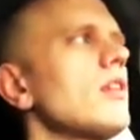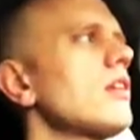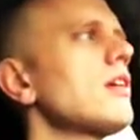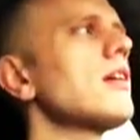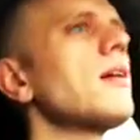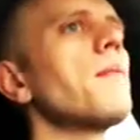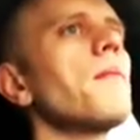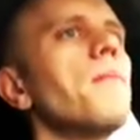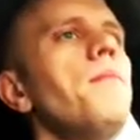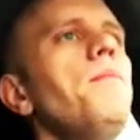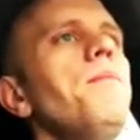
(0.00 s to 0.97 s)

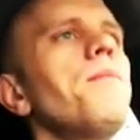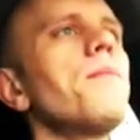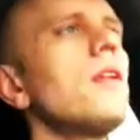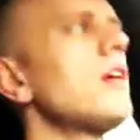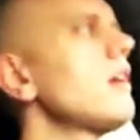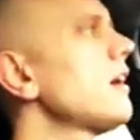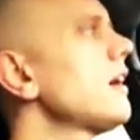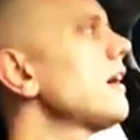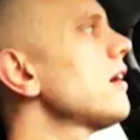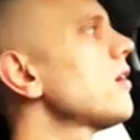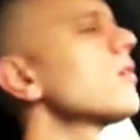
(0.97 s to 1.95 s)
um,
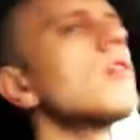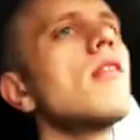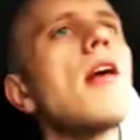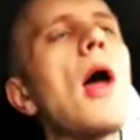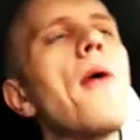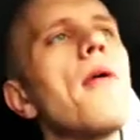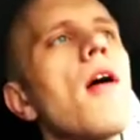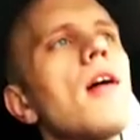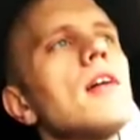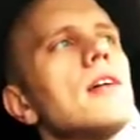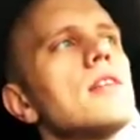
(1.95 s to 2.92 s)
how
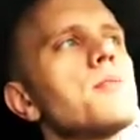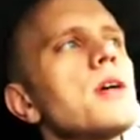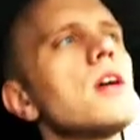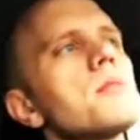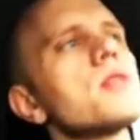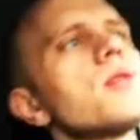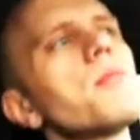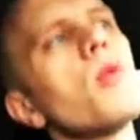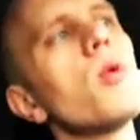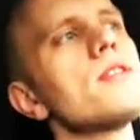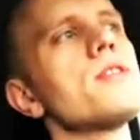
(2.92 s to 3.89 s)
it's become so
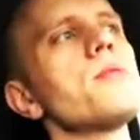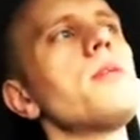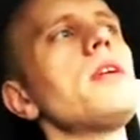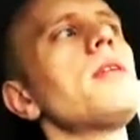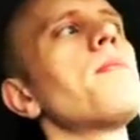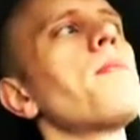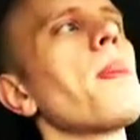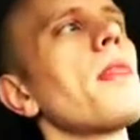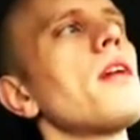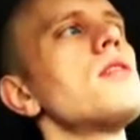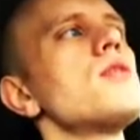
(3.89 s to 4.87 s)
important to me
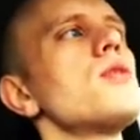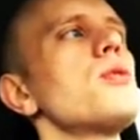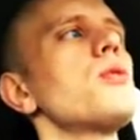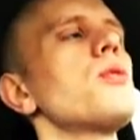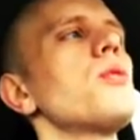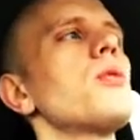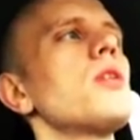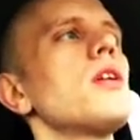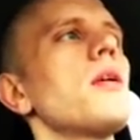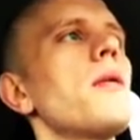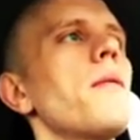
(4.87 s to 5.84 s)
to
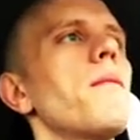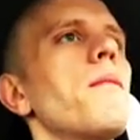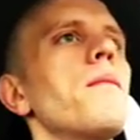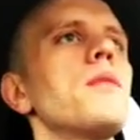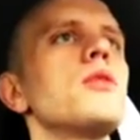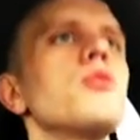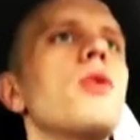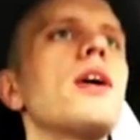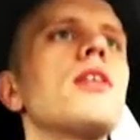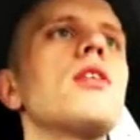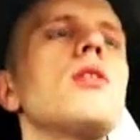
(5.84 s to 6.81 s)
uh, to
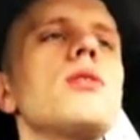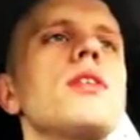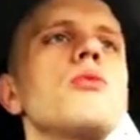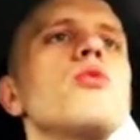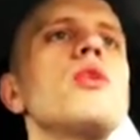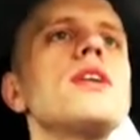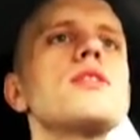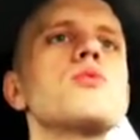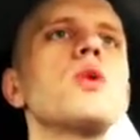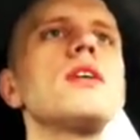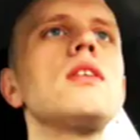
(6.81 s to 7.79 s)
write code that
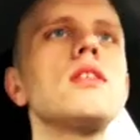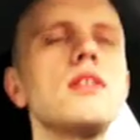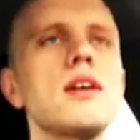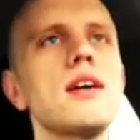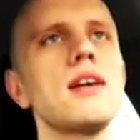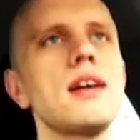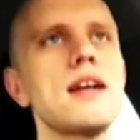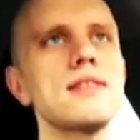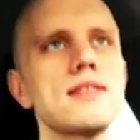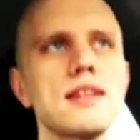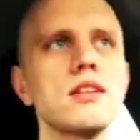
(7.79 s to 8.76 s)
reads well
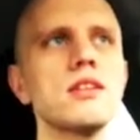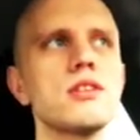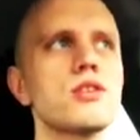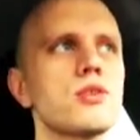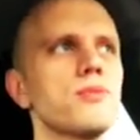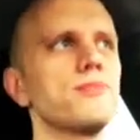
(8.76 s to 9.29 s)
as English,